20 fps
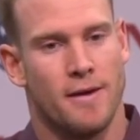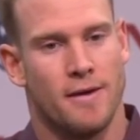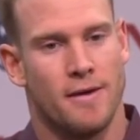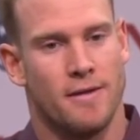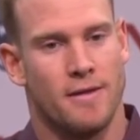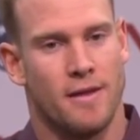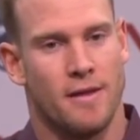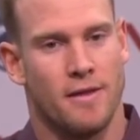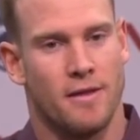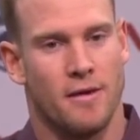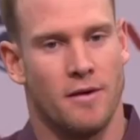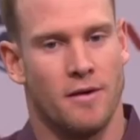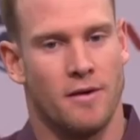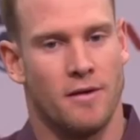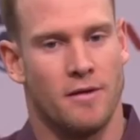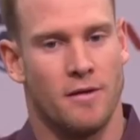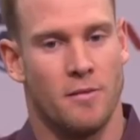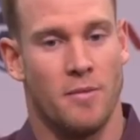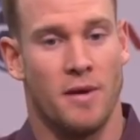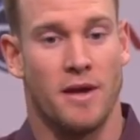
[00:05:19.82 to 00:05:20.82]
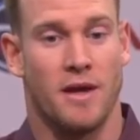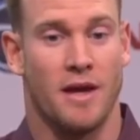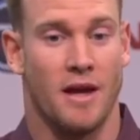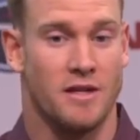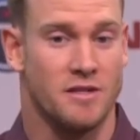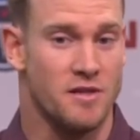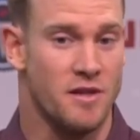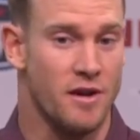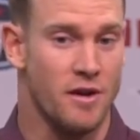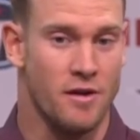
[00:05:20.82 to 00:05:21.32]
And then the big
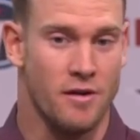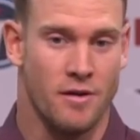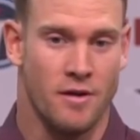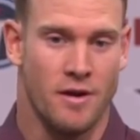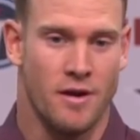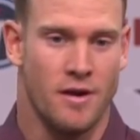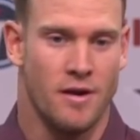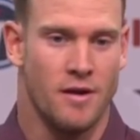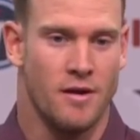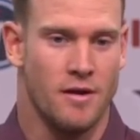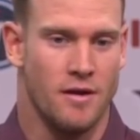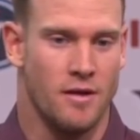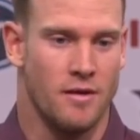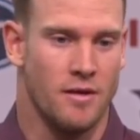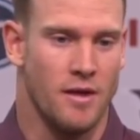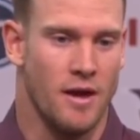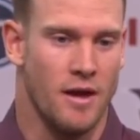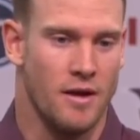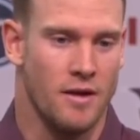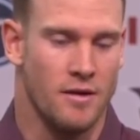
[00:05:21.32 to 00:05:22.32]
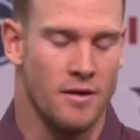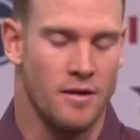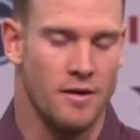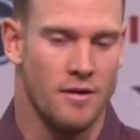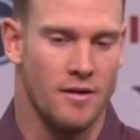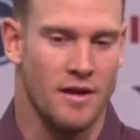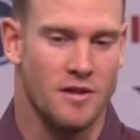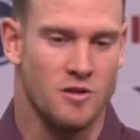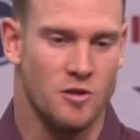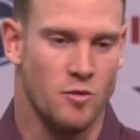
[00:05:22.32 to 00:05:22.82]
catch there in that
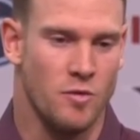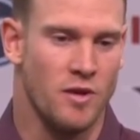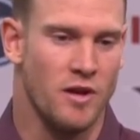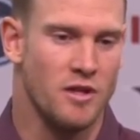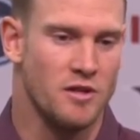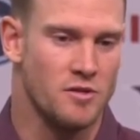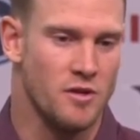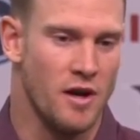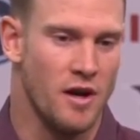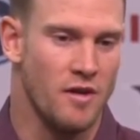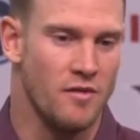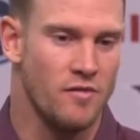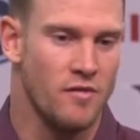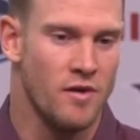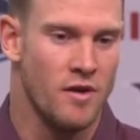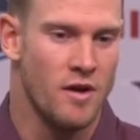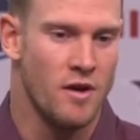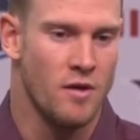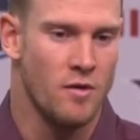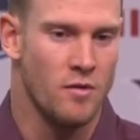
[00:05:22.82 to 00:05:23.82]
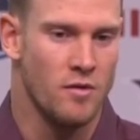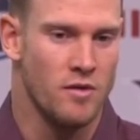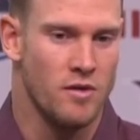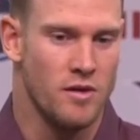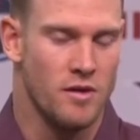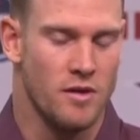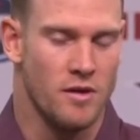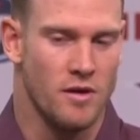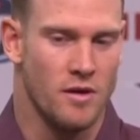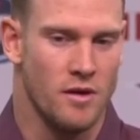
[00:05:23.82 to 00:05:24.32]
that 2-minute drive with
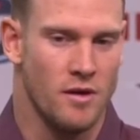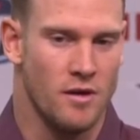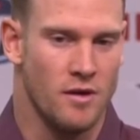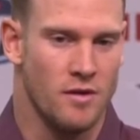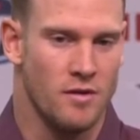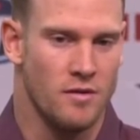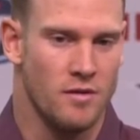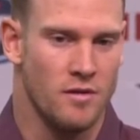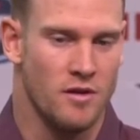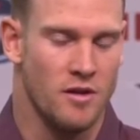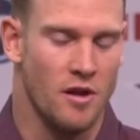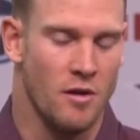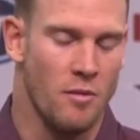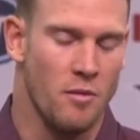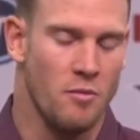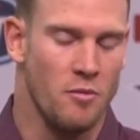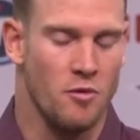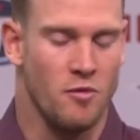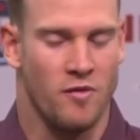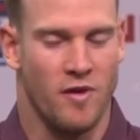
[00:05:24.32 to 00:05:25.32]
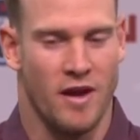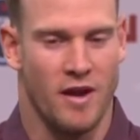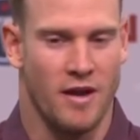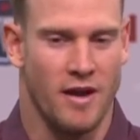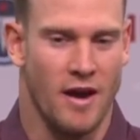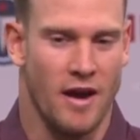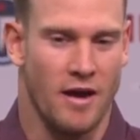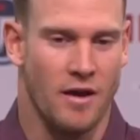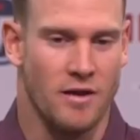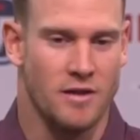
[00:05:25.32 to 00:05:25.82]
the double move, had a
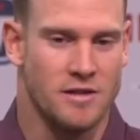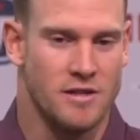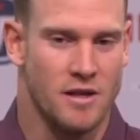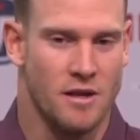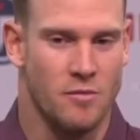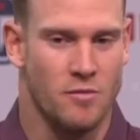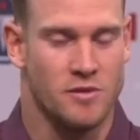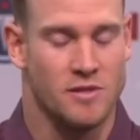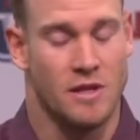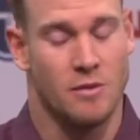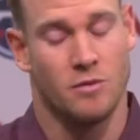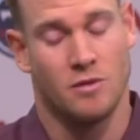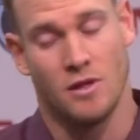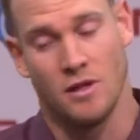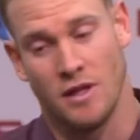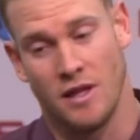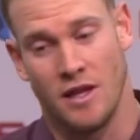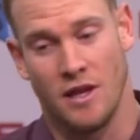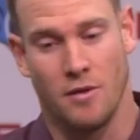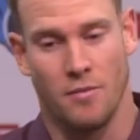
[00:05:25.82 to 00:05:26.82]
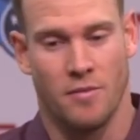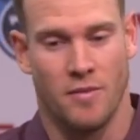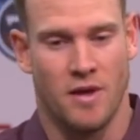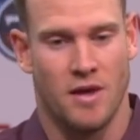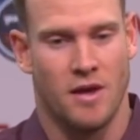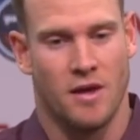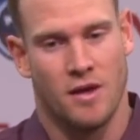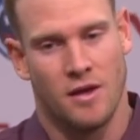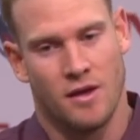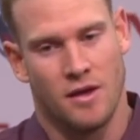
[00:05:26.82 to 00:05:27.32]
guy on his hip, was able to lean him,
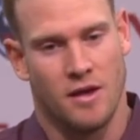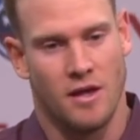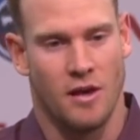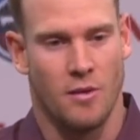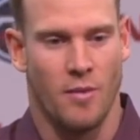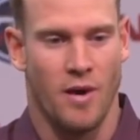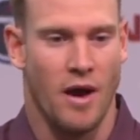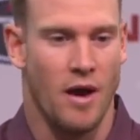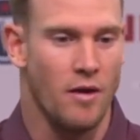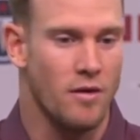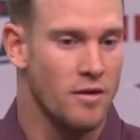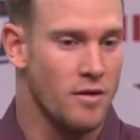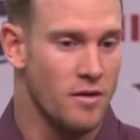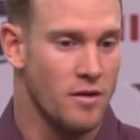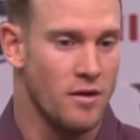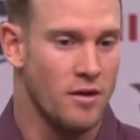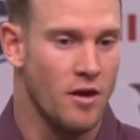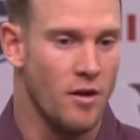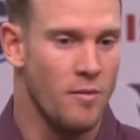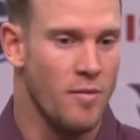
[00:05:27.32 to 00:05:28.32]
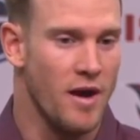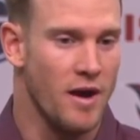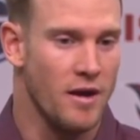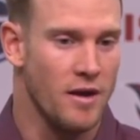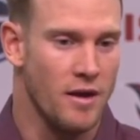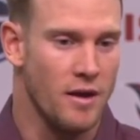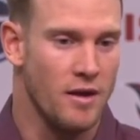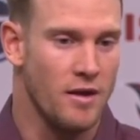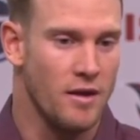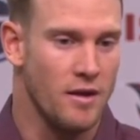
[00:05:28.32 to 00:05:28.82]
get him out, and then come back
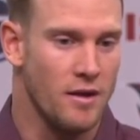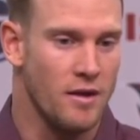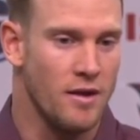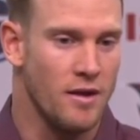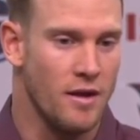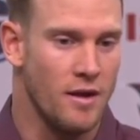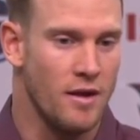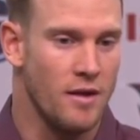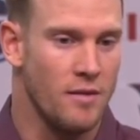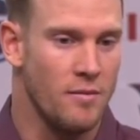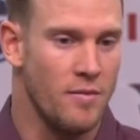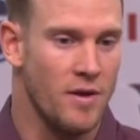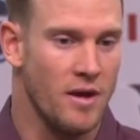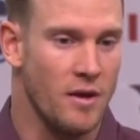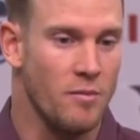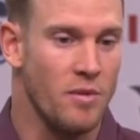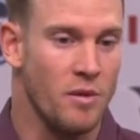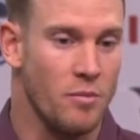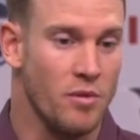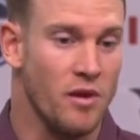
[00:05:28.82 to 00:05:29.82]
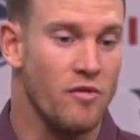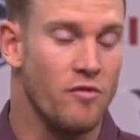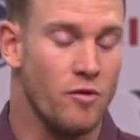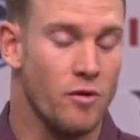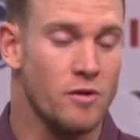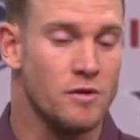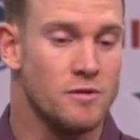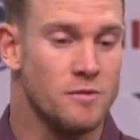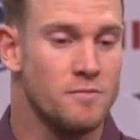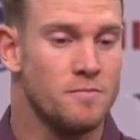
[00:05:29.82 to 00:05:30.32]
in and make a big play for
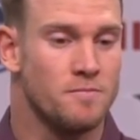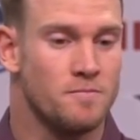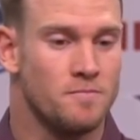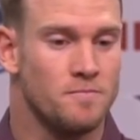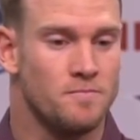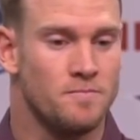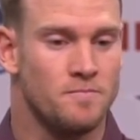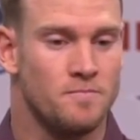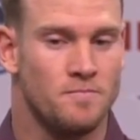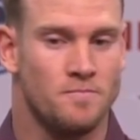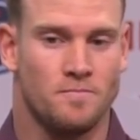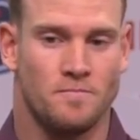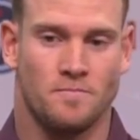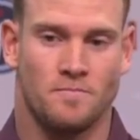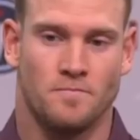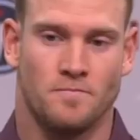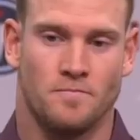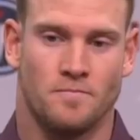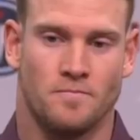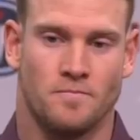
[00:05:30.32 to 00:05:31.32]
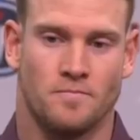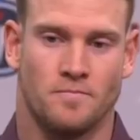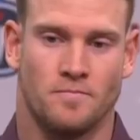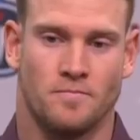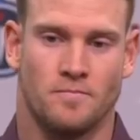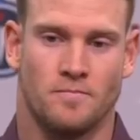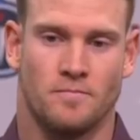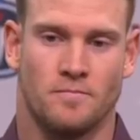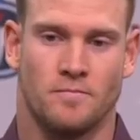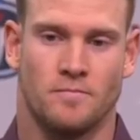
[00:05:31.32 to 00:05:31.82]
us. Can you talk us through the
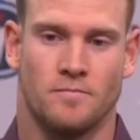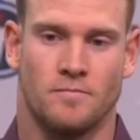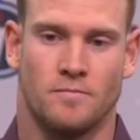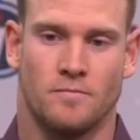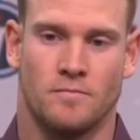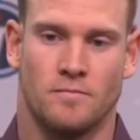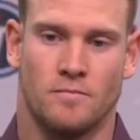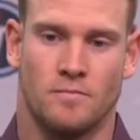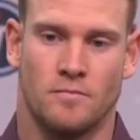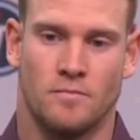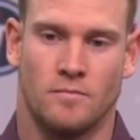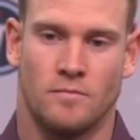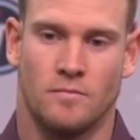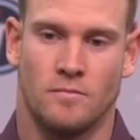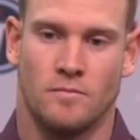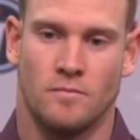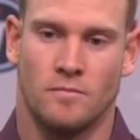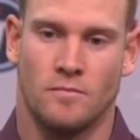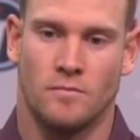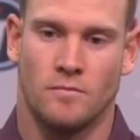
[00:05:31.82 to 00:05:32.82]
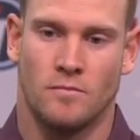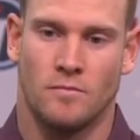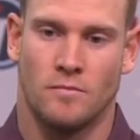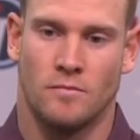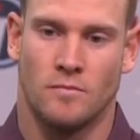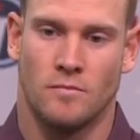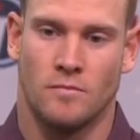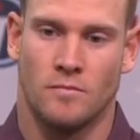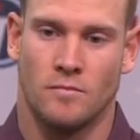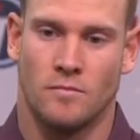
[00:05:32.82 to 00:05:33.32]
fumble play and were you
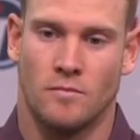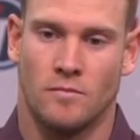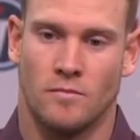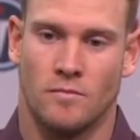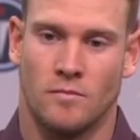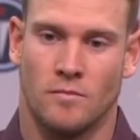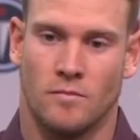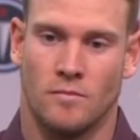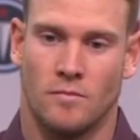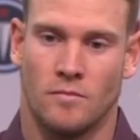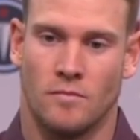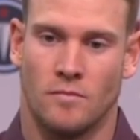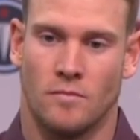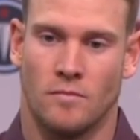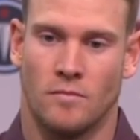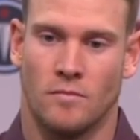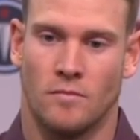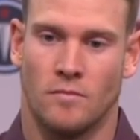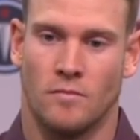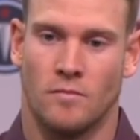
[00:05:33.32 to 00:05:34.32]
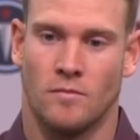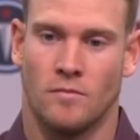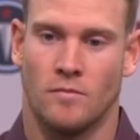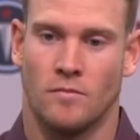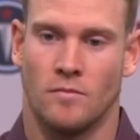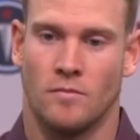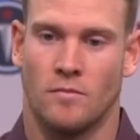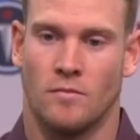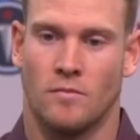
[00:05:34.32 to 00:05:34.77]
surprised how they adjudicated that?